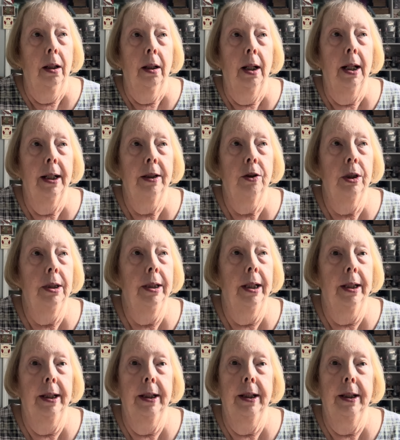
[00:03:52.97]
I couldn't get
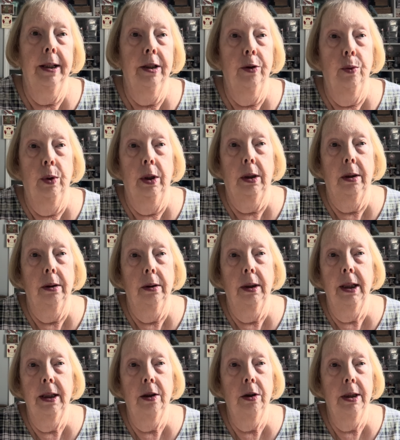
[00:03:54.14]
anything to work.
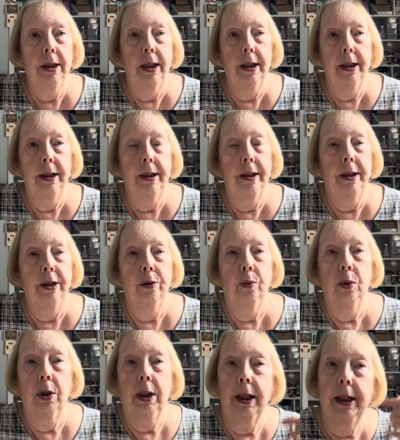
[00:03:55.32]

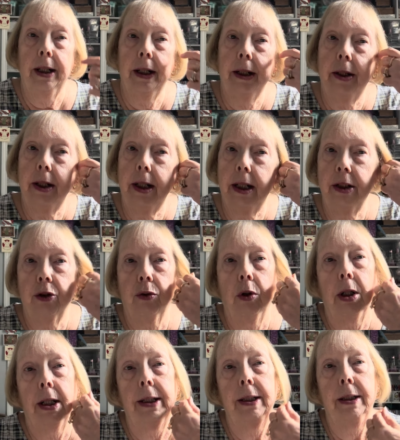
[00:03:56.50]
And anything I
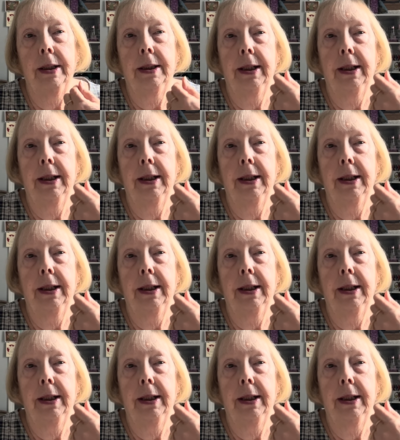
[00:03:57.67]
tried